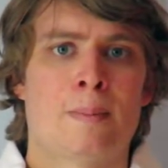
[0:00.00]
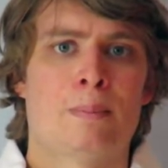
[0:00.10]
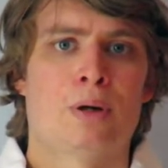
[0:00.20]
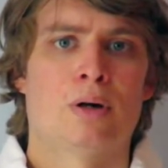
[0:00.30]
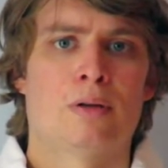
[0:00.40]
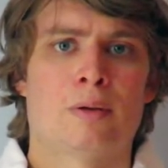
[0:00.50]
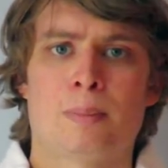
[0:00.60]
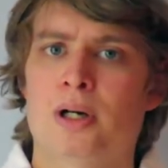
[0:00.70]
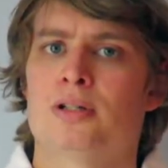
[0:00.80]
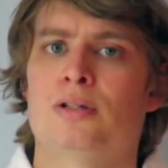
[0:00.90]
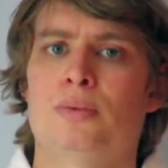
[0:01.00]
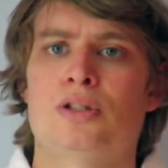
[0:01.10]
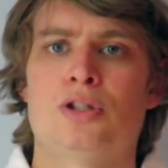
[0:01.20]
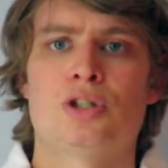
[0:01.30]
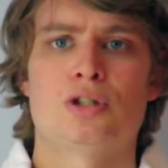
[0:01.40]
But the person who
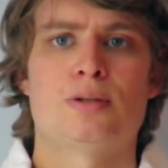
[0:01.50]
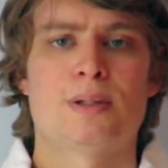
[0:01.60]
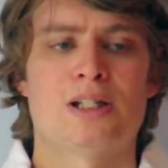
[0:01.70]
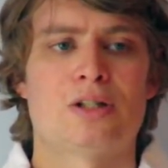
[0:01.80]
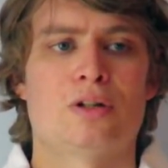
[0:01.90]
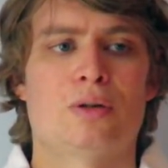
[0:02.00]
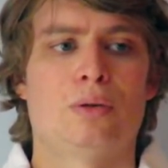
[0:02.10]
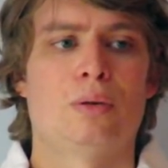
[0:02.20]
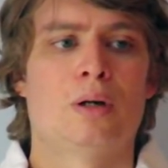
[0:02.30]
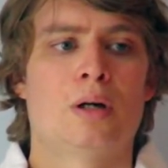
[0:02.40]
introduced me to